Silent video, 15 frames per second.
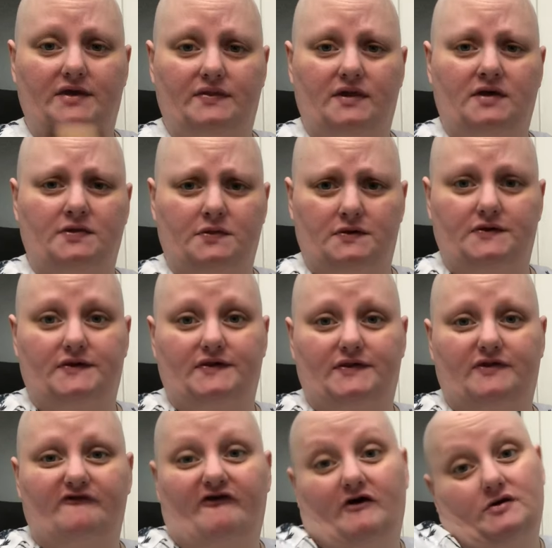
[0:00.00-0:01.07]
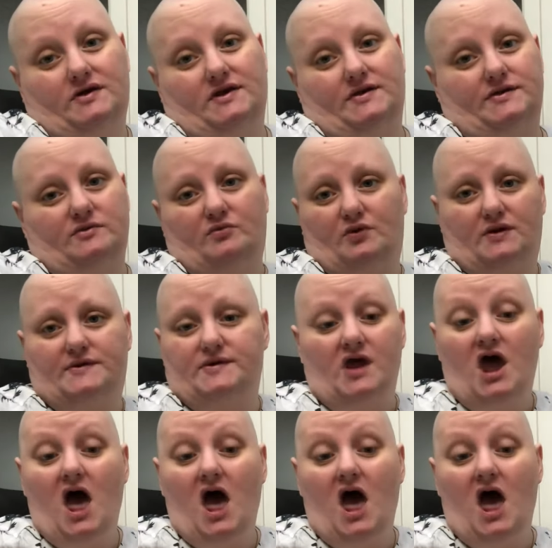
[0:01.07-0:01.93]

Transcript: think this is the foundation brush.